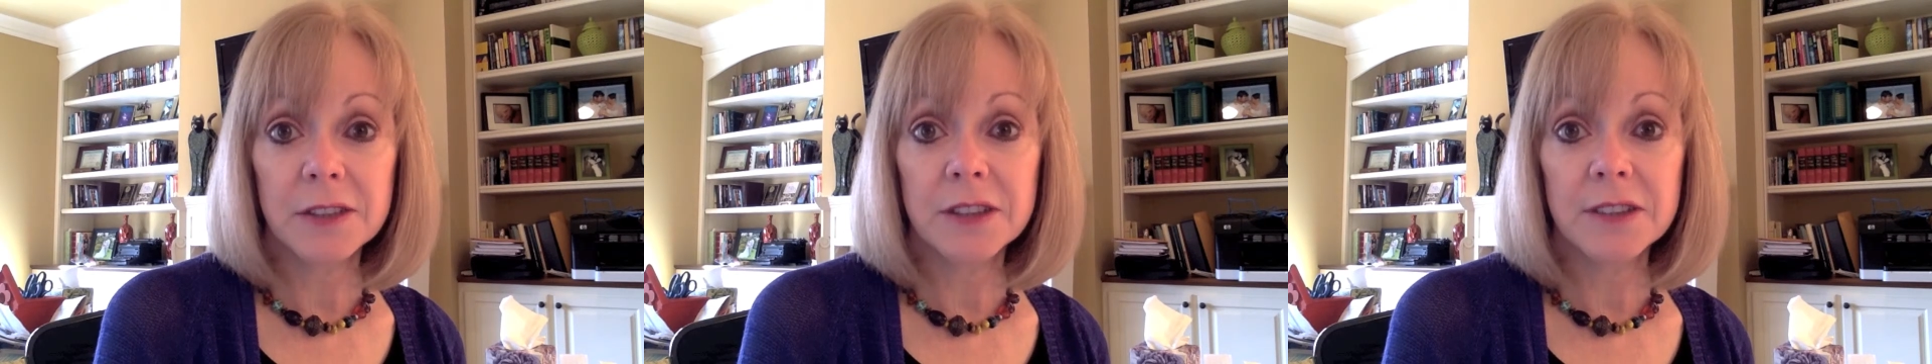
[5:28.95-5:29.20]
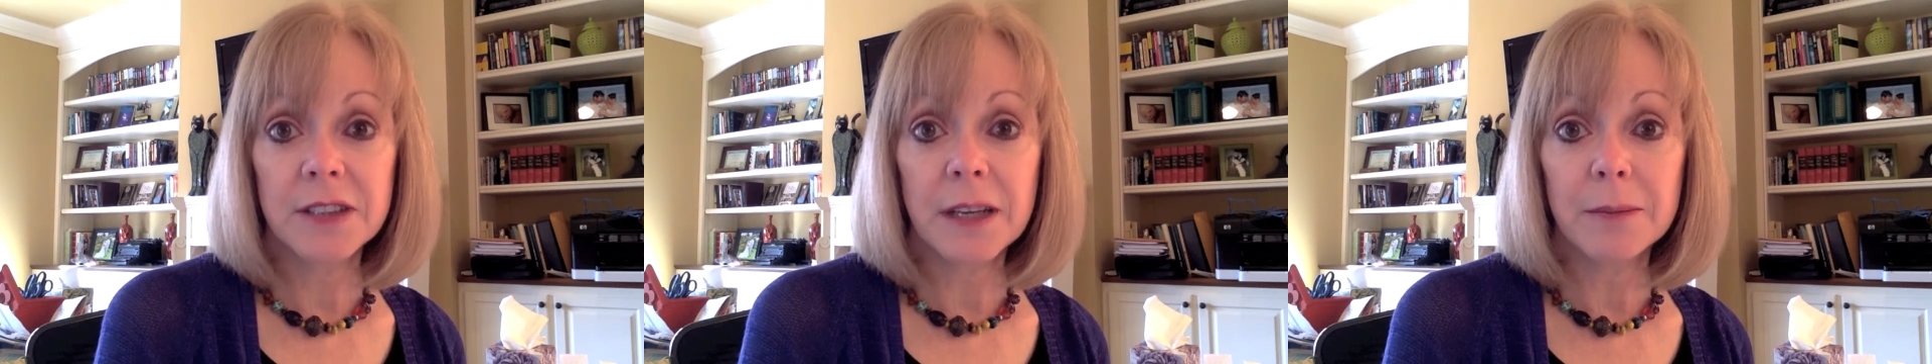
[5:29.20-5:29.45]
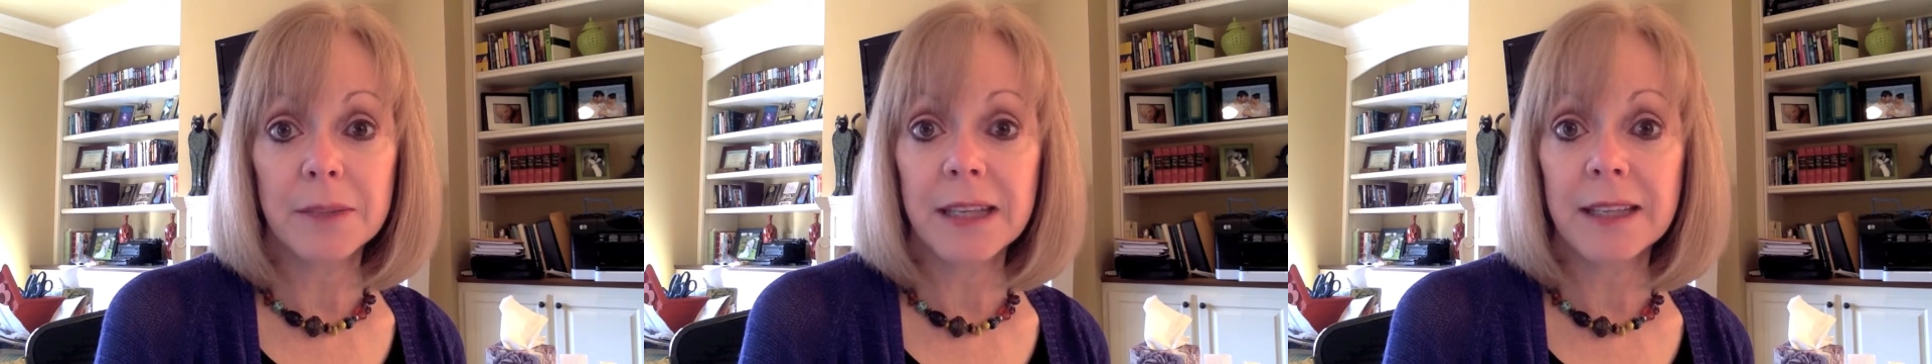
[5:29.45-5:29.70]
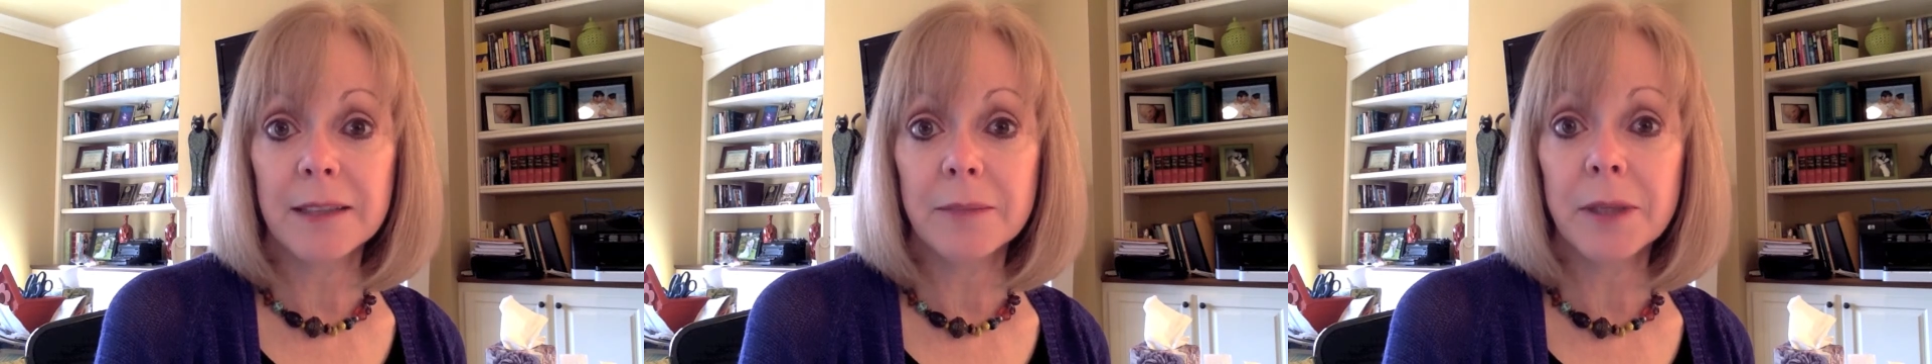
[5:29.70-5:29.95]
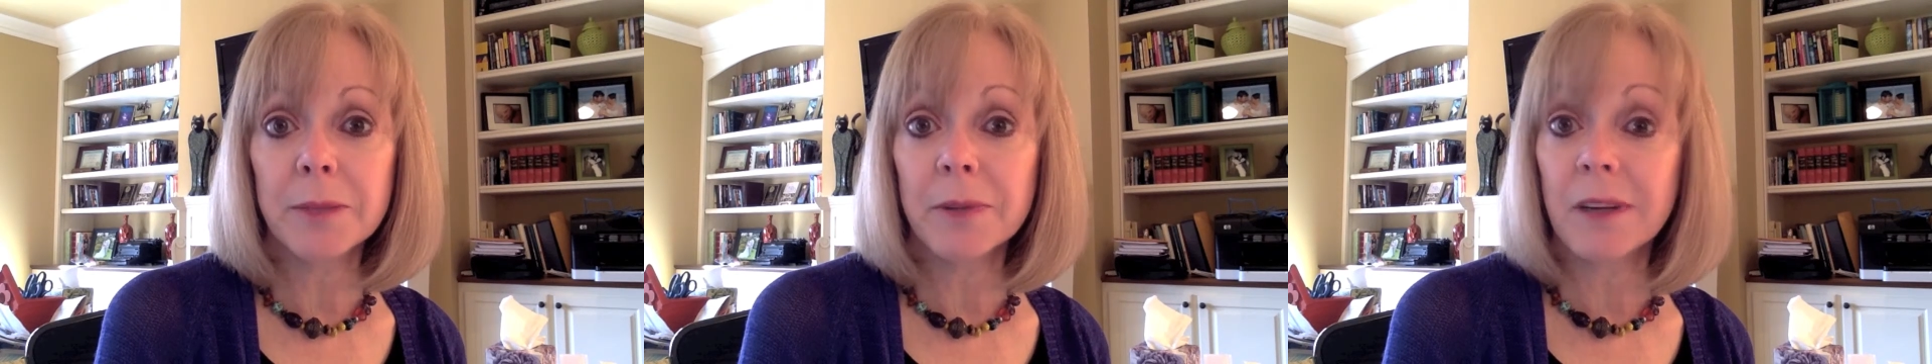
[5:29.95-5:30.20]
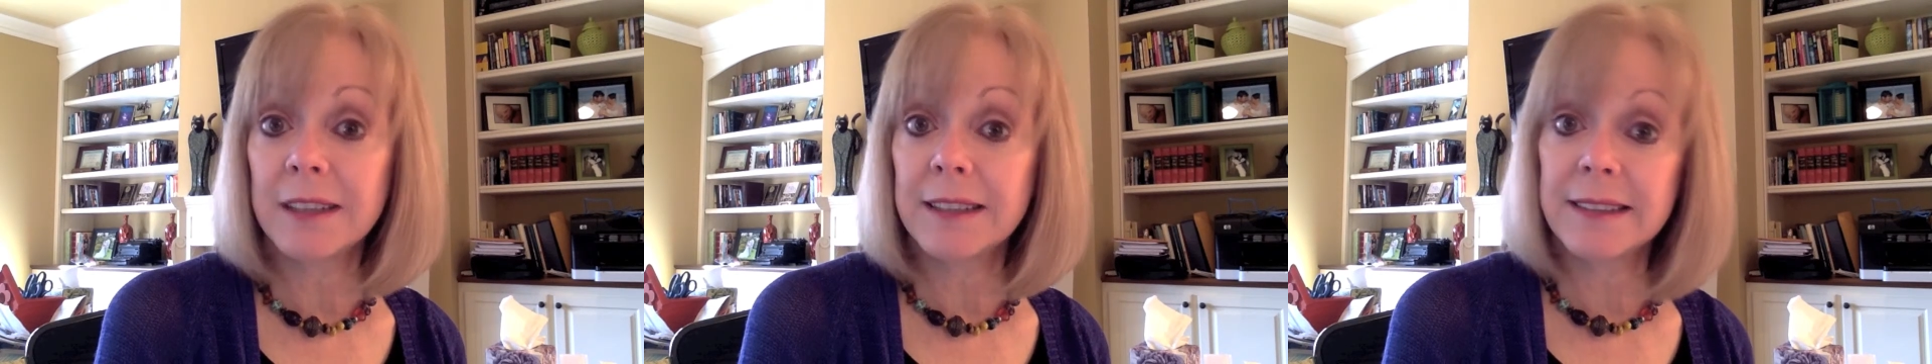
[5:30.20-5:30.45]
just updating people
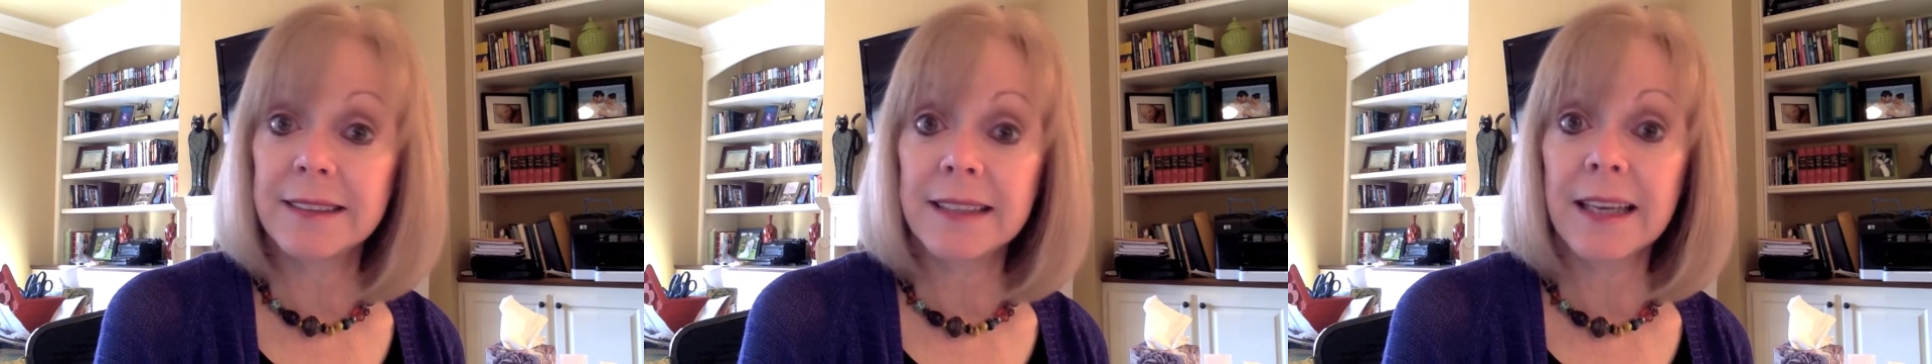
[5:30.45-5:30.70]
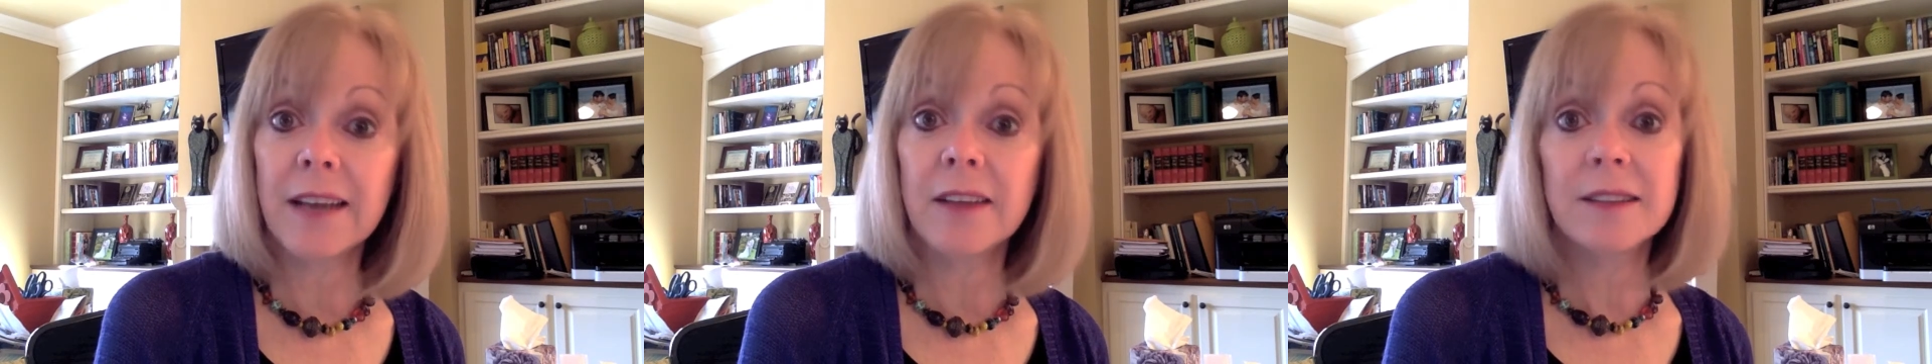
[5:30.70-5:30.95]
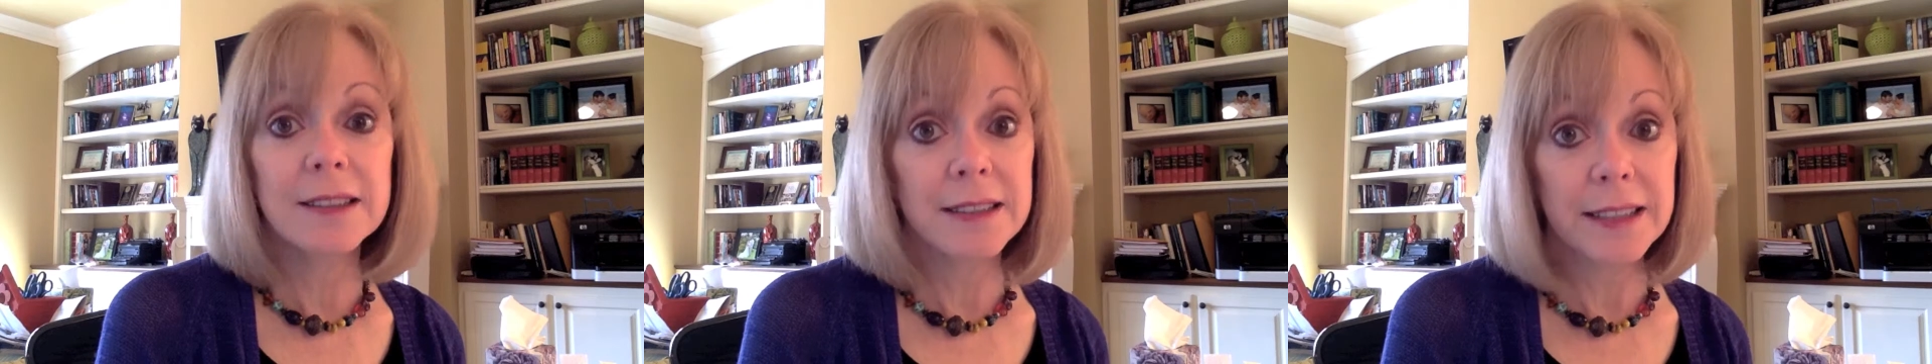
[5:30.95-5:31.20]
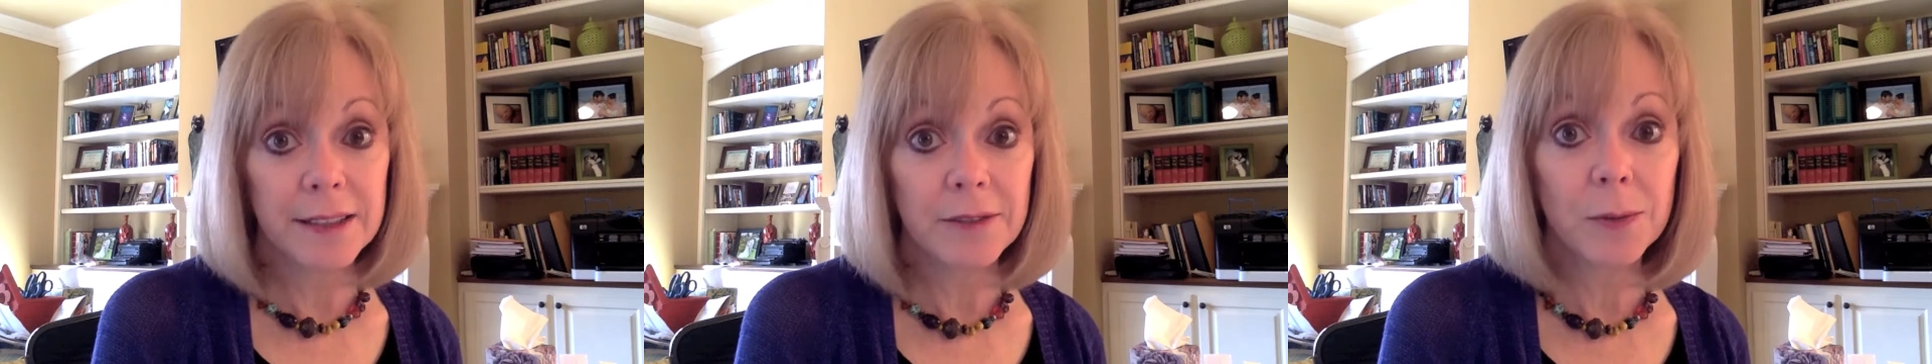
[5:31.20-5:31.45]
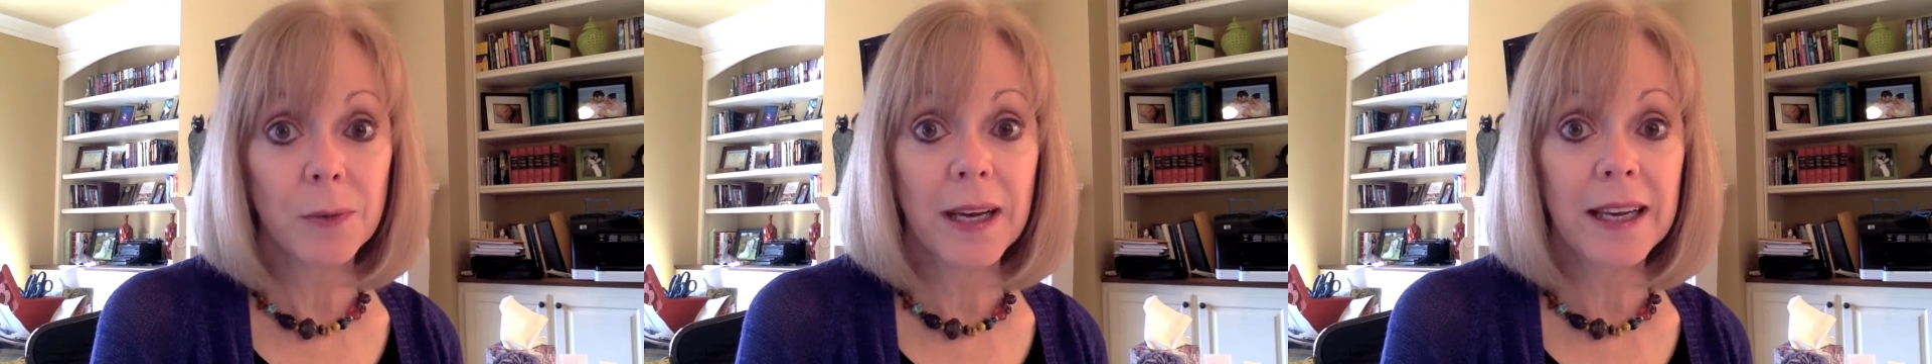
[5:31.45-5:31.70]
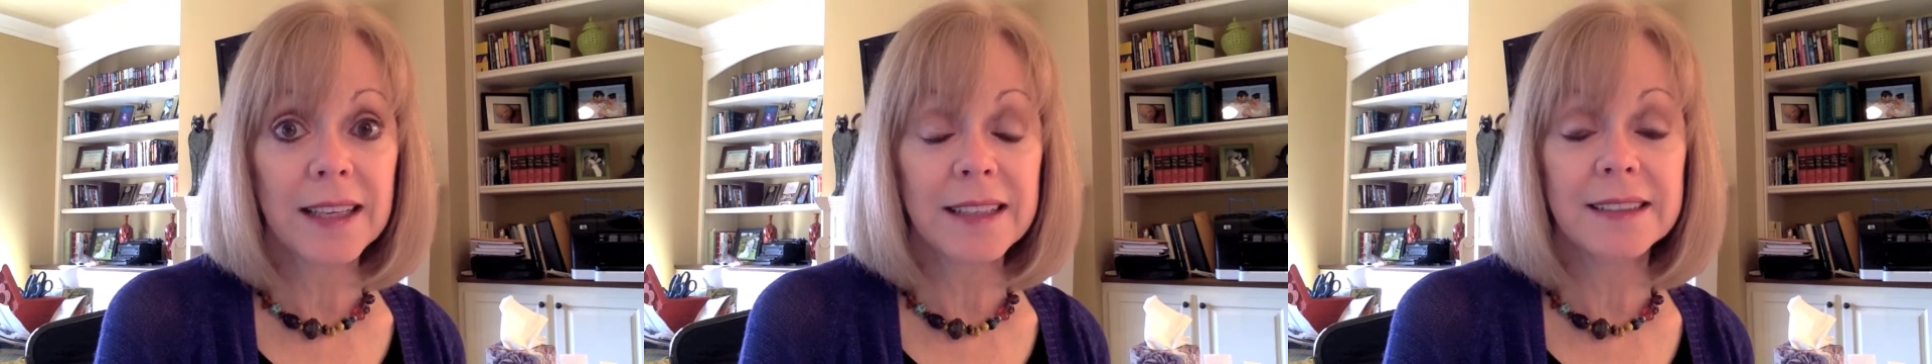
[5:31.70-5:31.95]
on discounts and
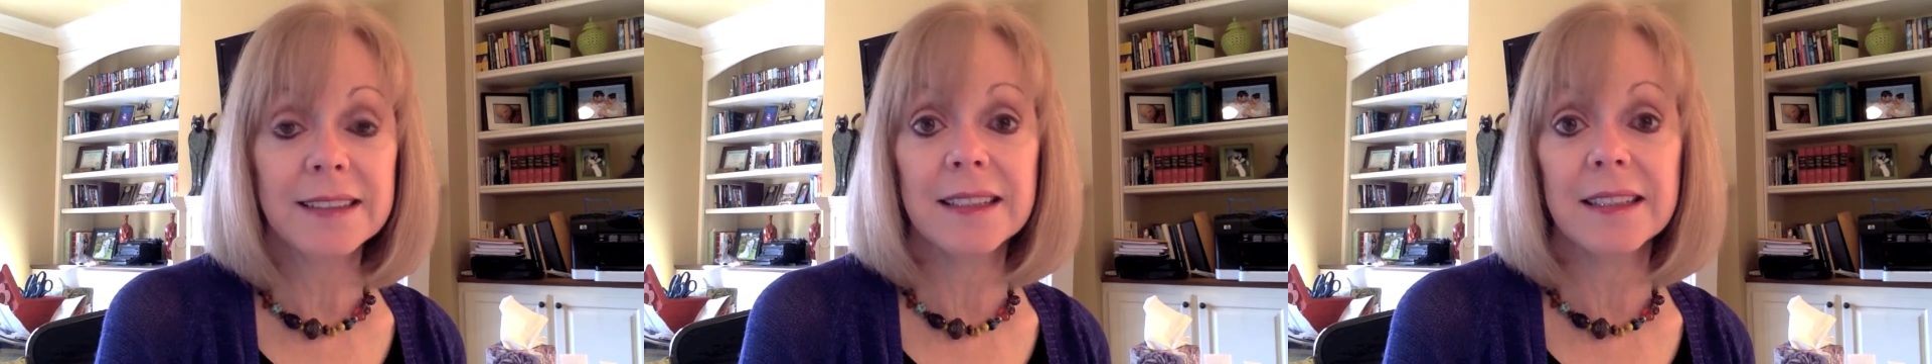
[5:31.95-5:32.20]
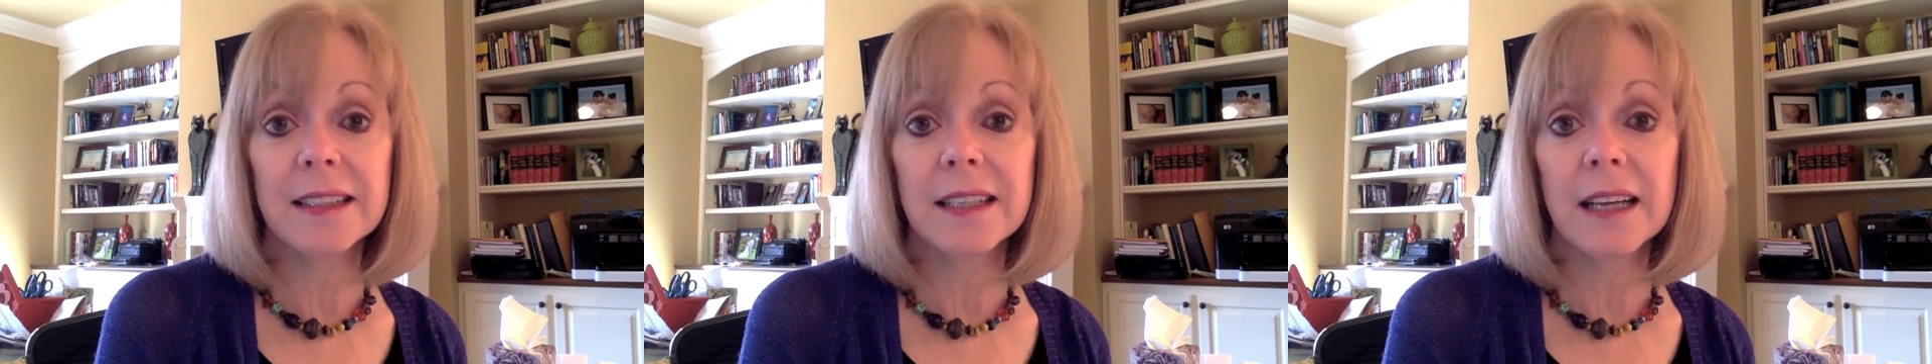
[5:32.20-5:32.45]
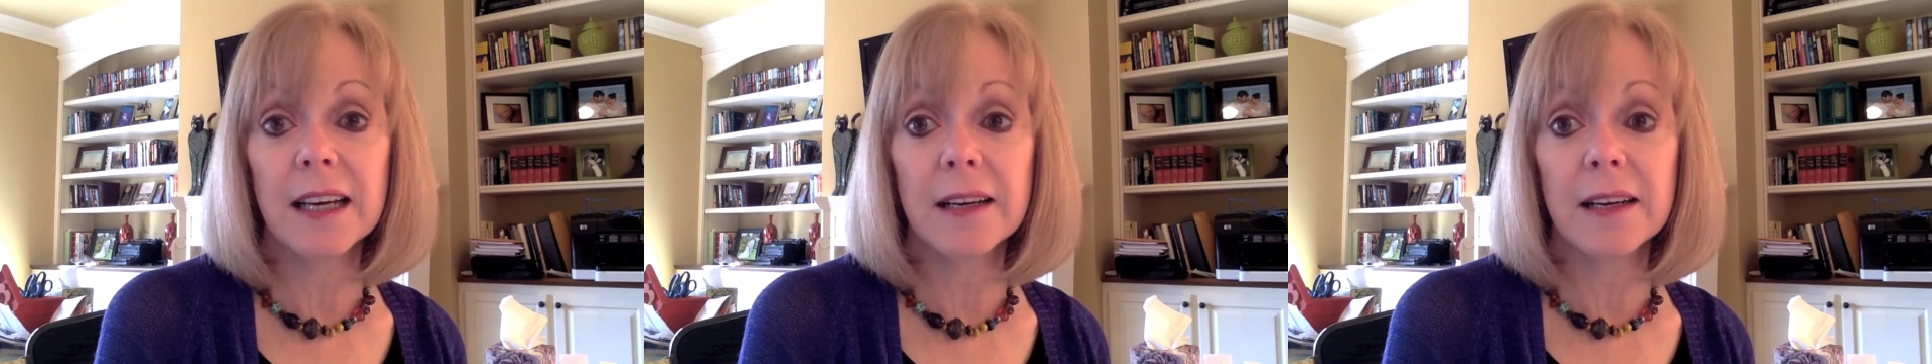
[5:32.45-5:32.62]
giveaways and